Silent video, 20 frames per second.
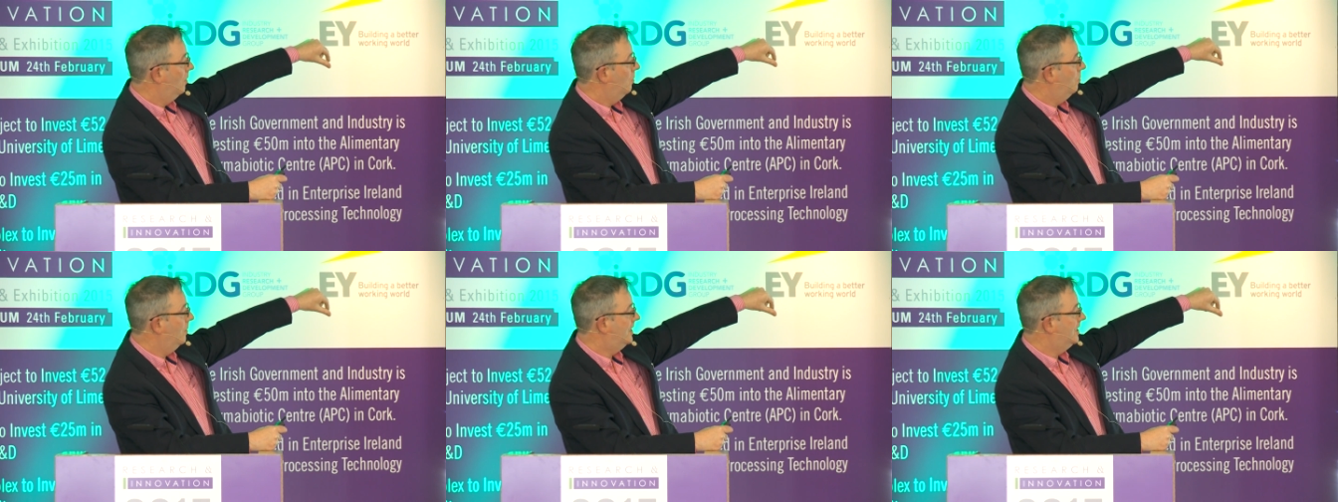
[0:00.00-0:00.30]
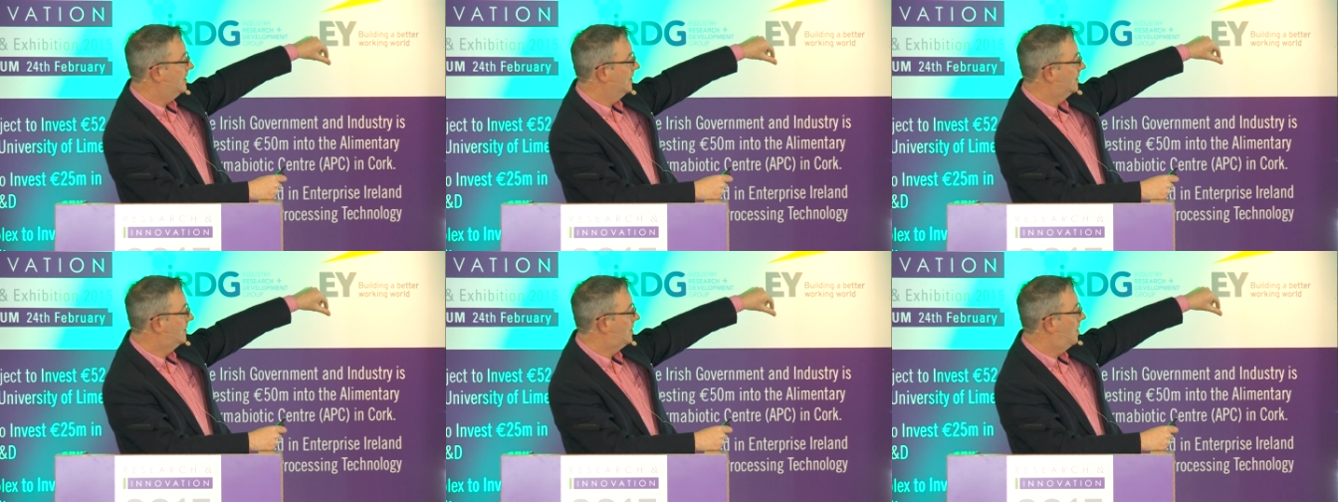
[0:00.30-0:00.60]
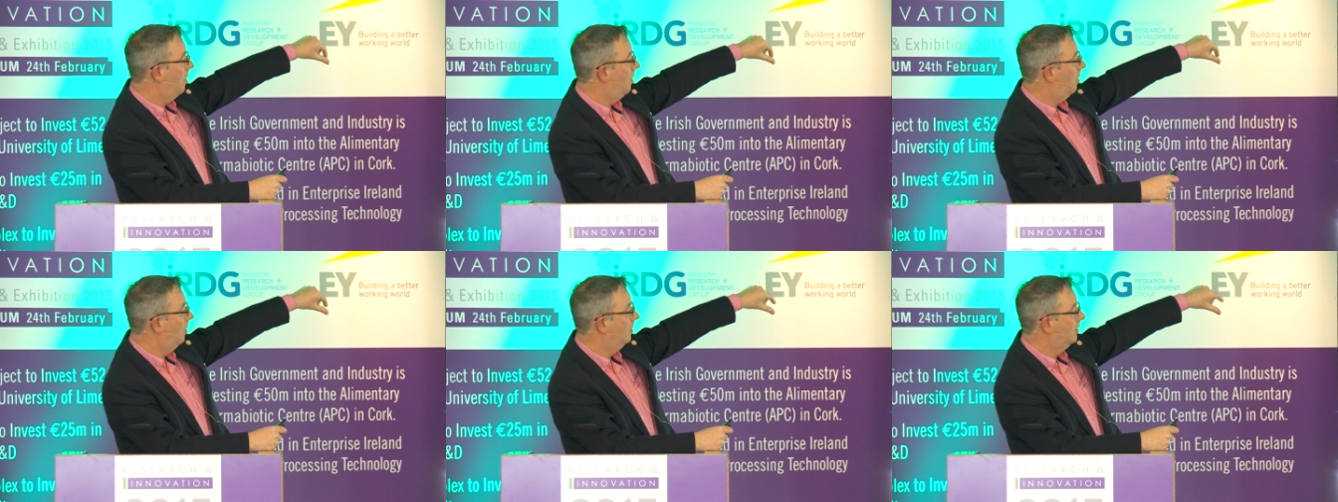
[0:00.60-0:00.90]
which is
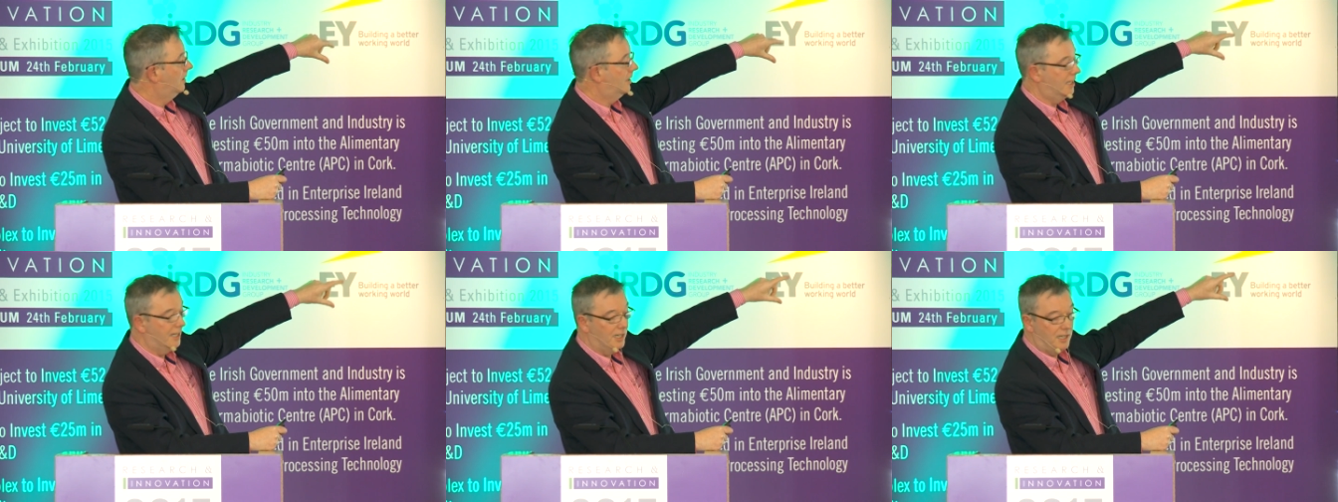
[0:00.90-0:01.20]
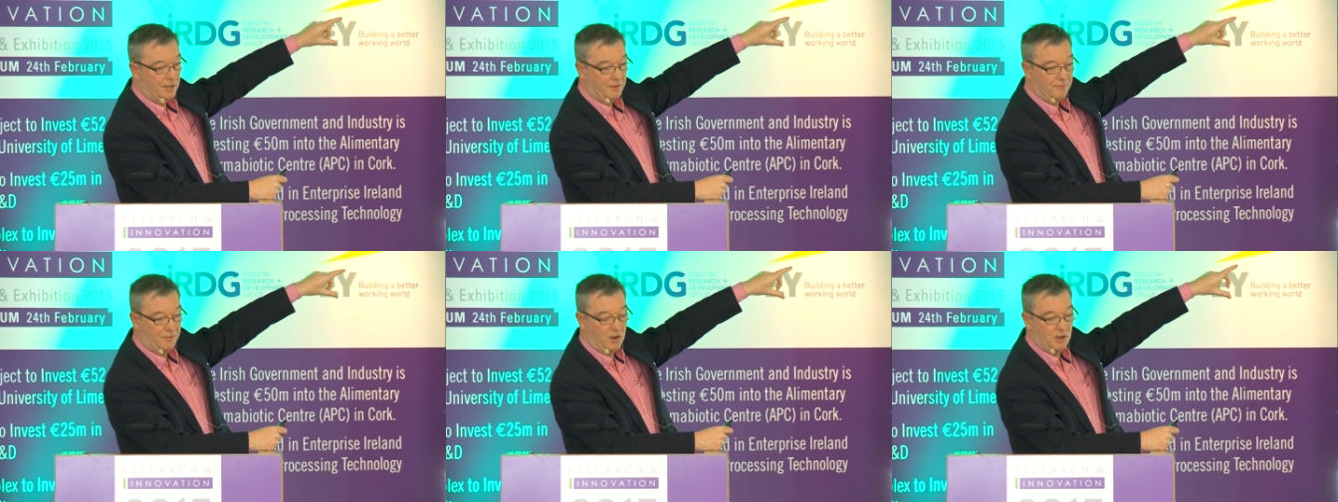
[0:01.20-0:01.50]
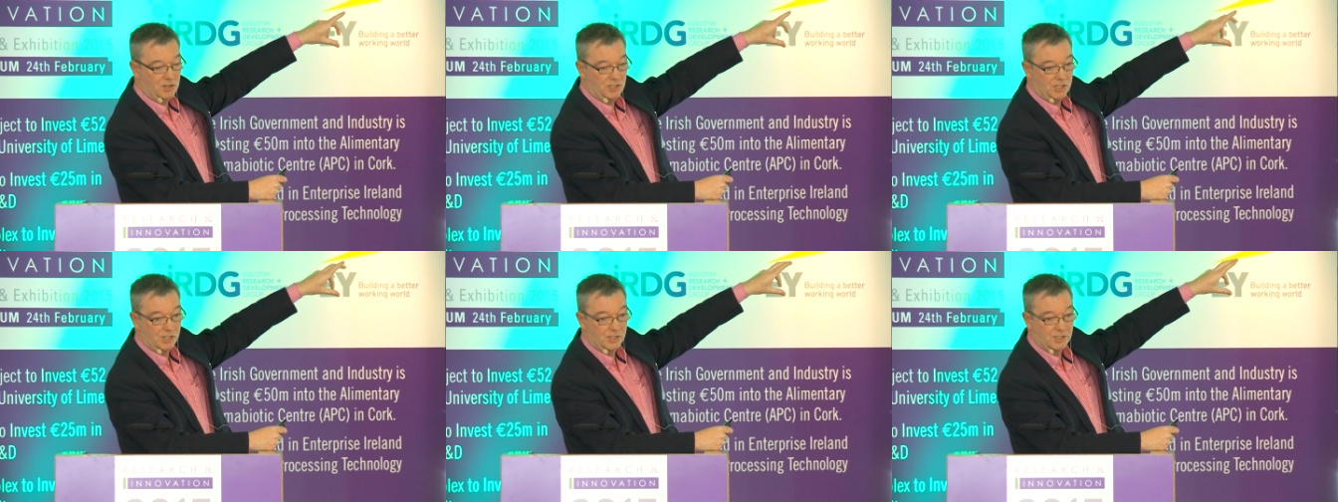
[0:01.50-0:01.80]
called the
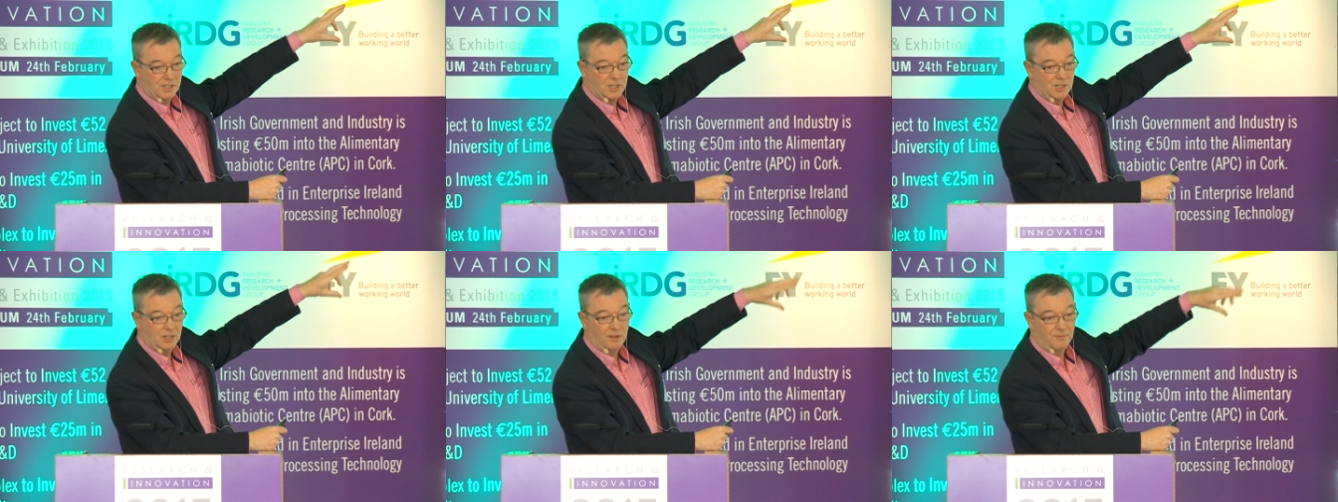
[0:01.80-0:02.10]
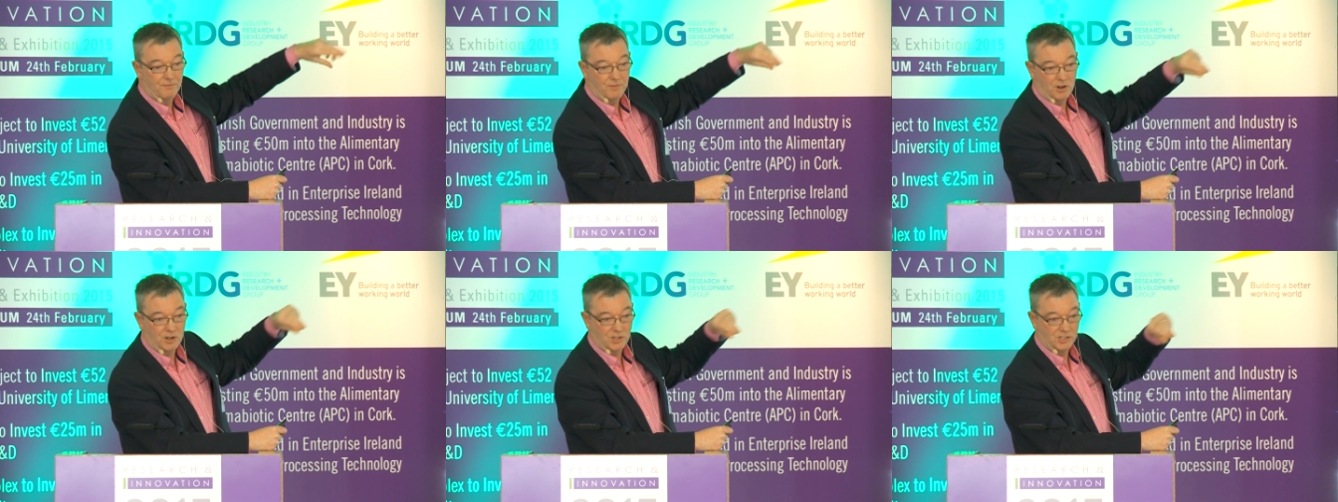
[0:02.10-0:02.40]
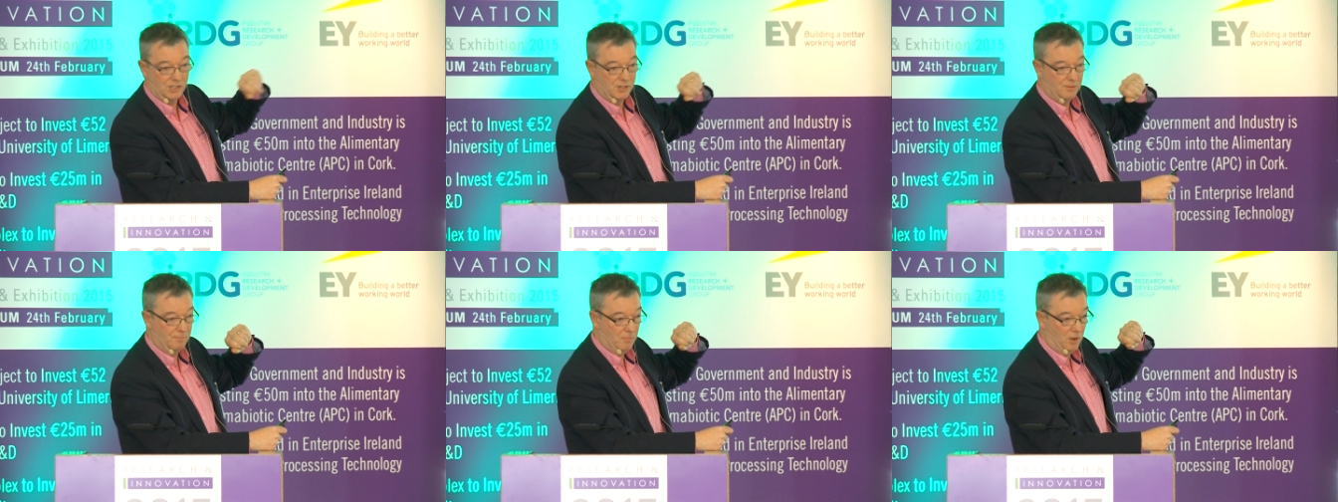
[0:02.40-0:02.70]
Divergent
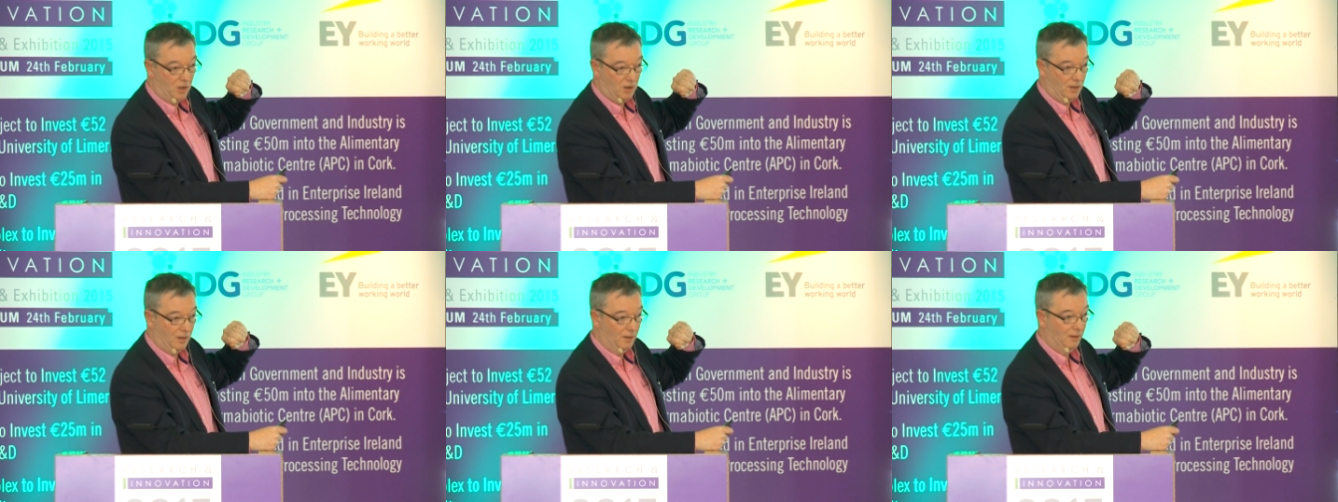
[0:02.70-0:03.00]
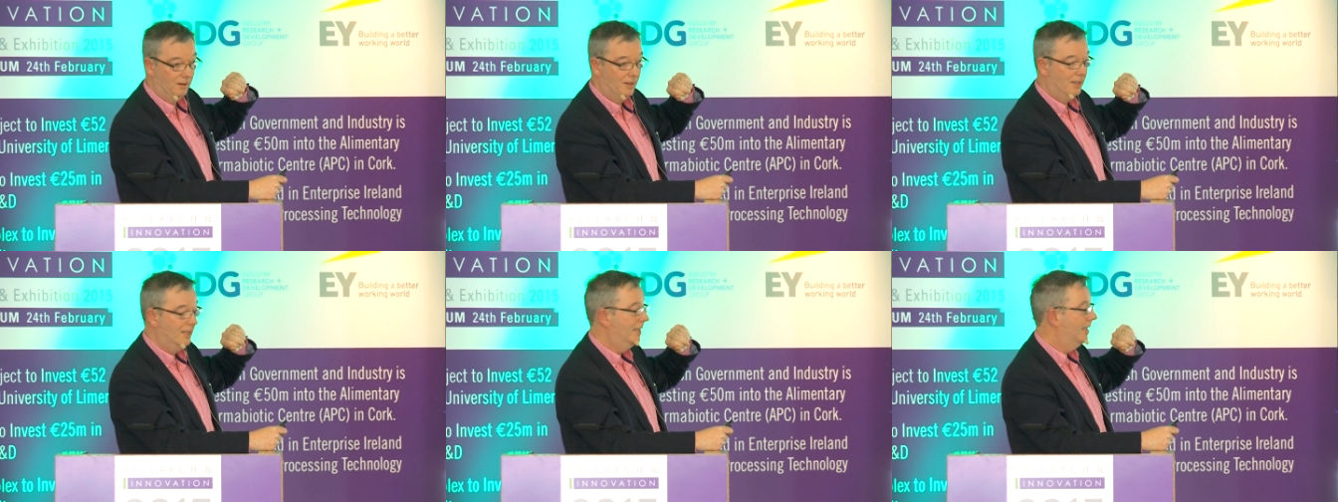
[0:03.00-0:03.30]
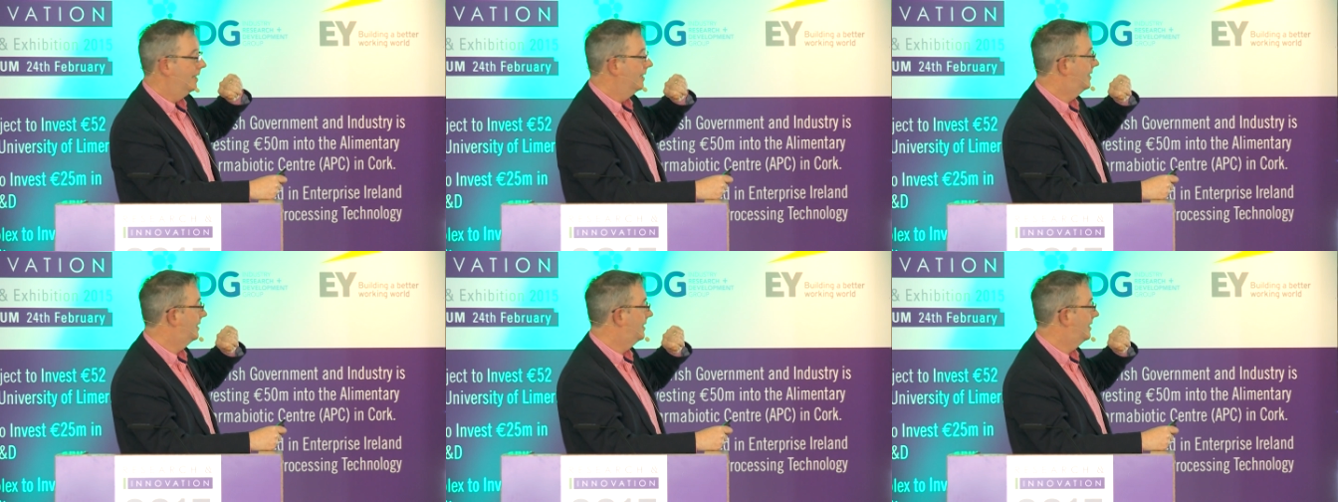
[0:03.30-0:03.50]
Convergent model. It